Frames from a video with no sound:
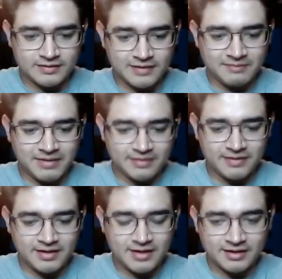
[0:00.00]
day by
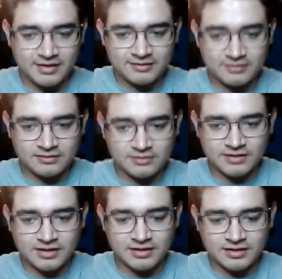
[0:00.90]
day, I guess, or
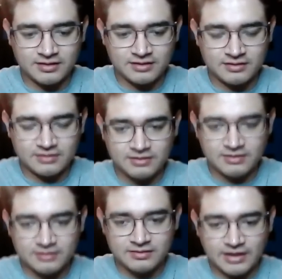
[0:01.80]
take it
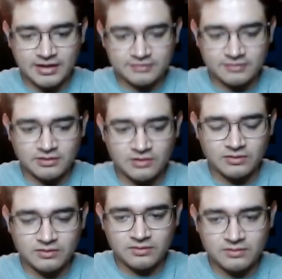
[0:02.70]

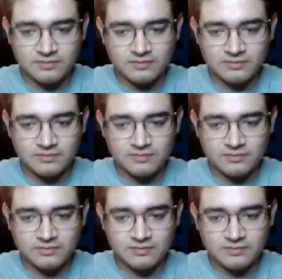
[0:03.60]
slow.